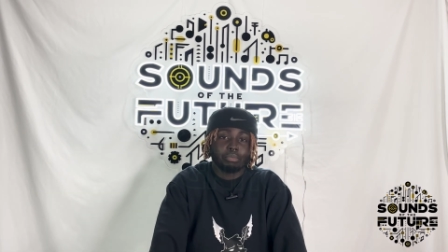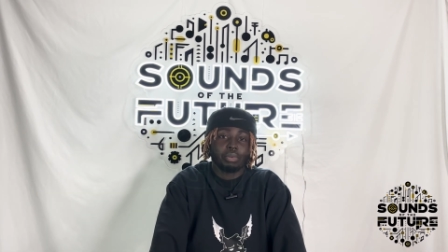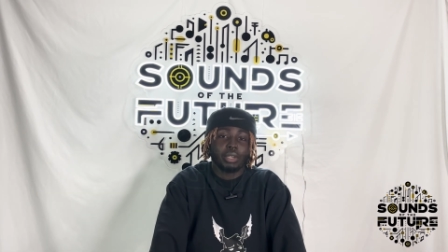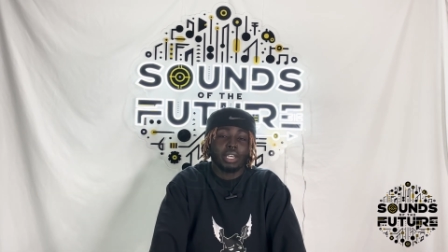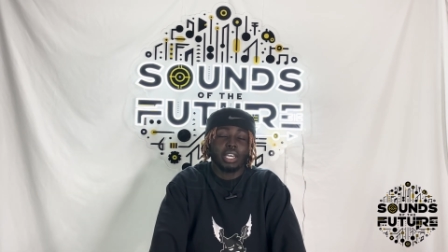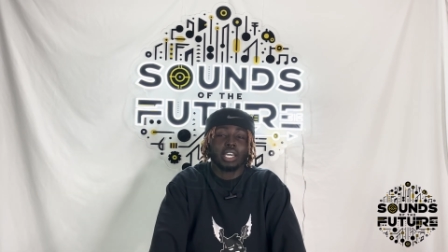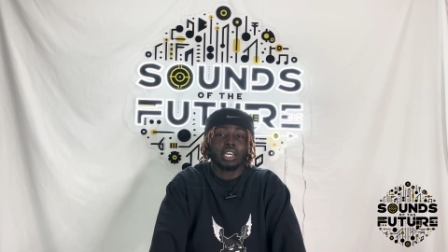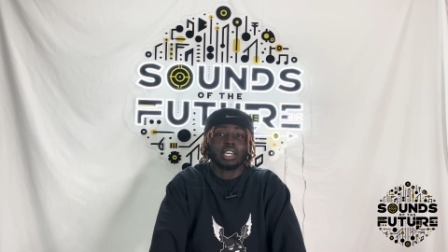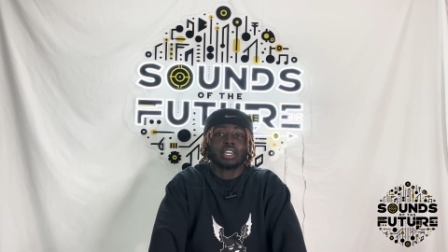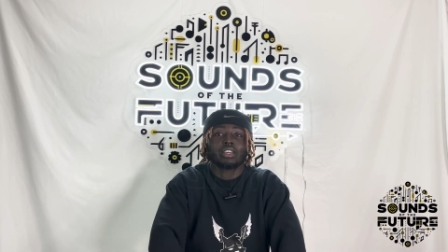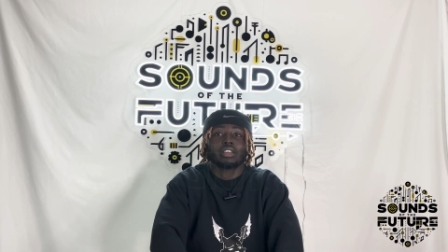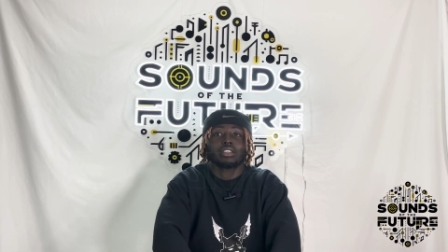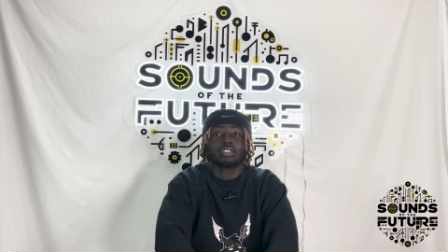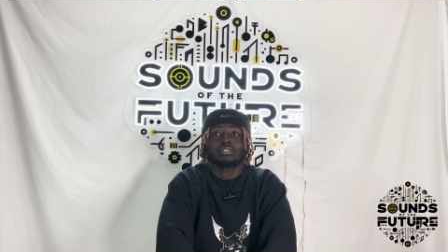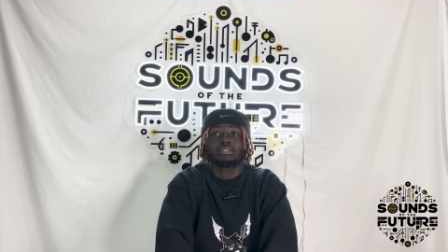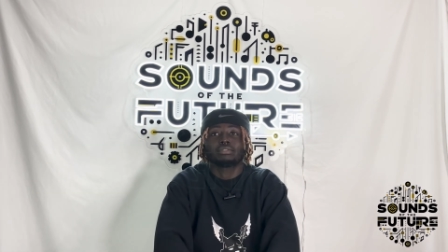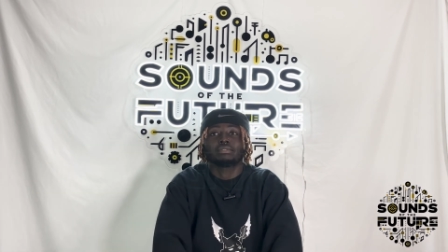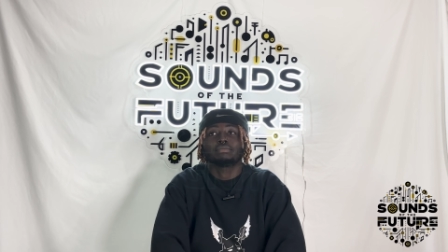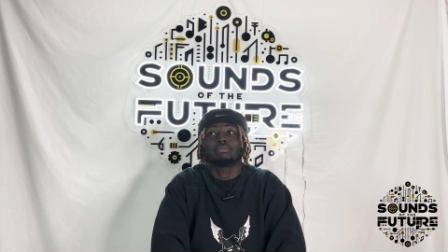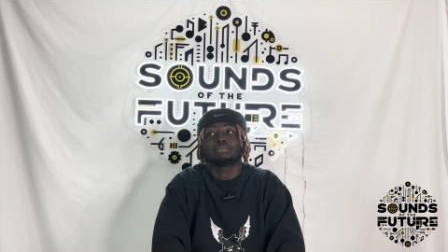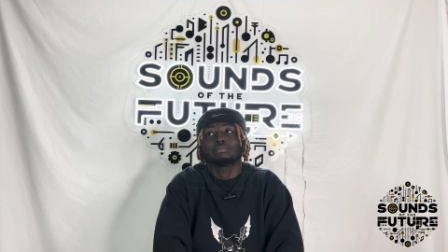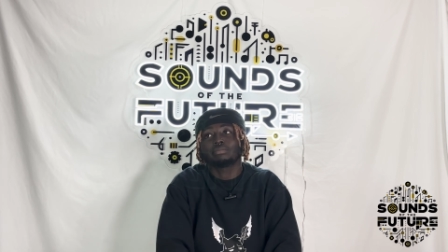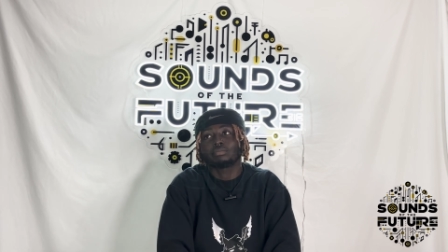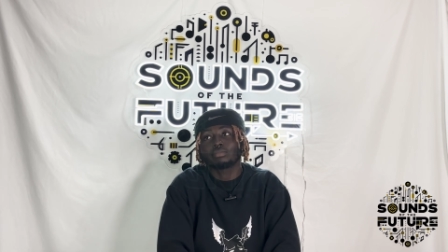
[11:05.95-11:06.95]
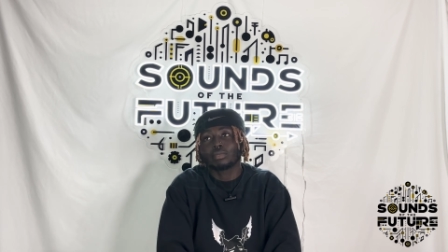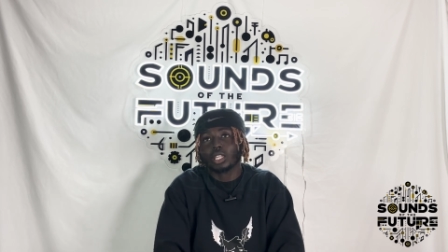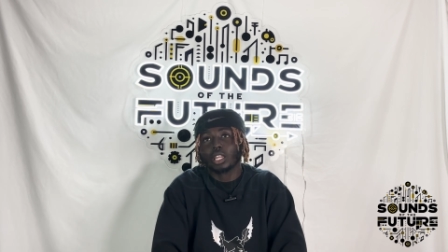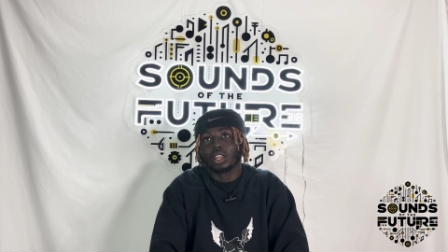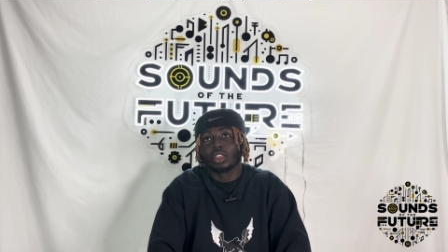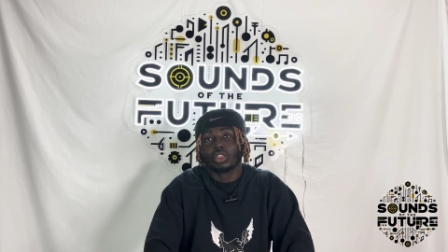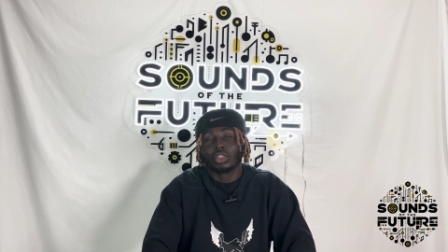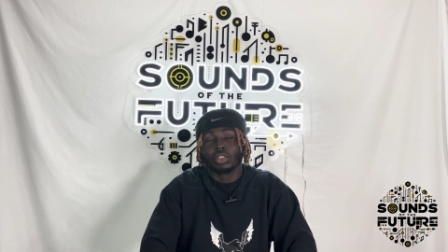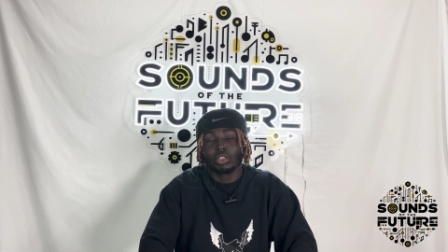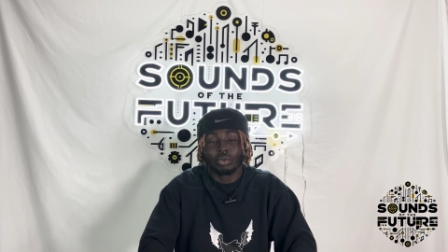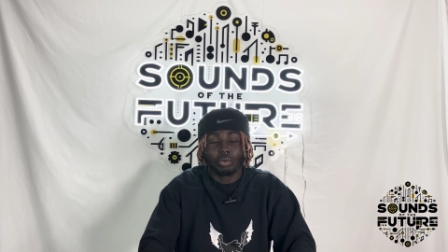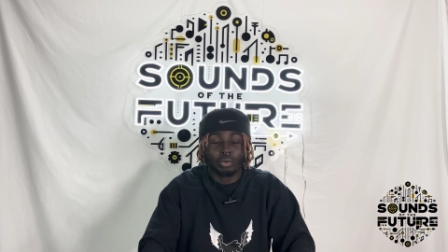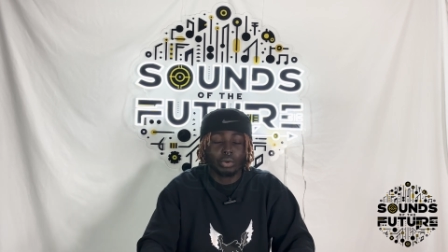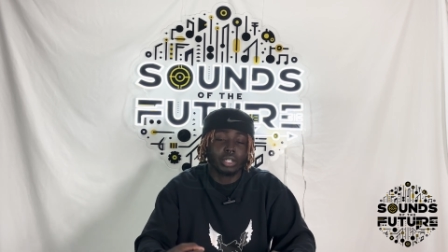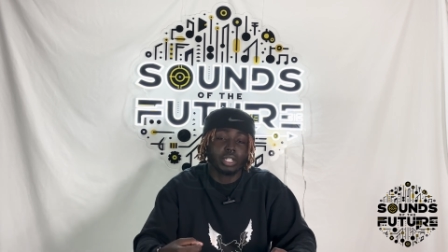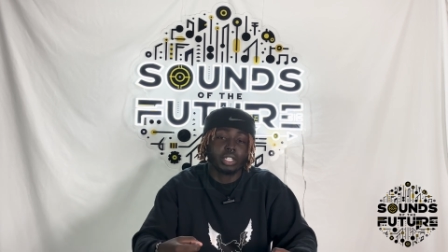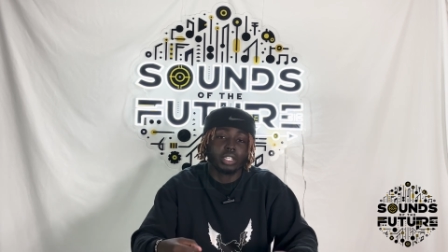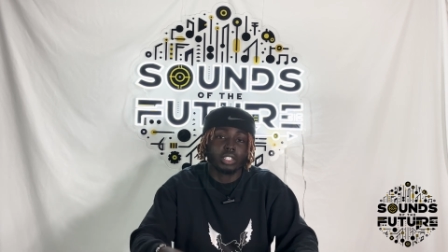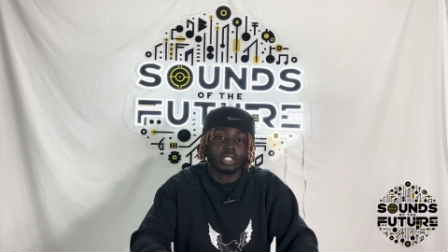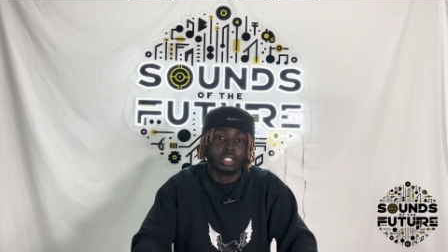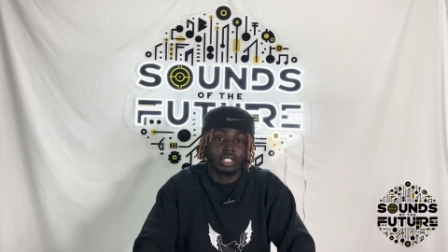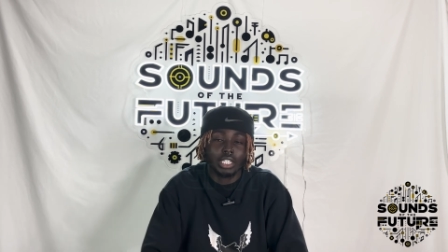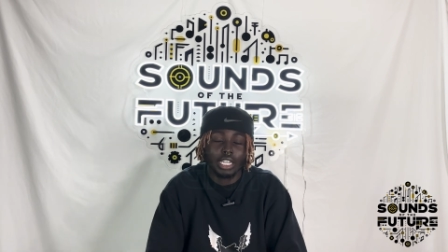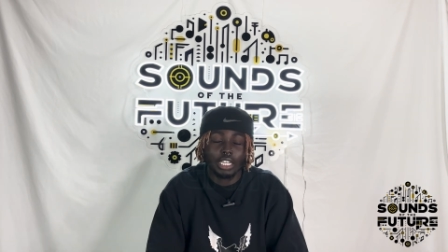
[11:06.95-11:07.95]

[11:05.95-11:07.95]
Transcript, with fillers: pick three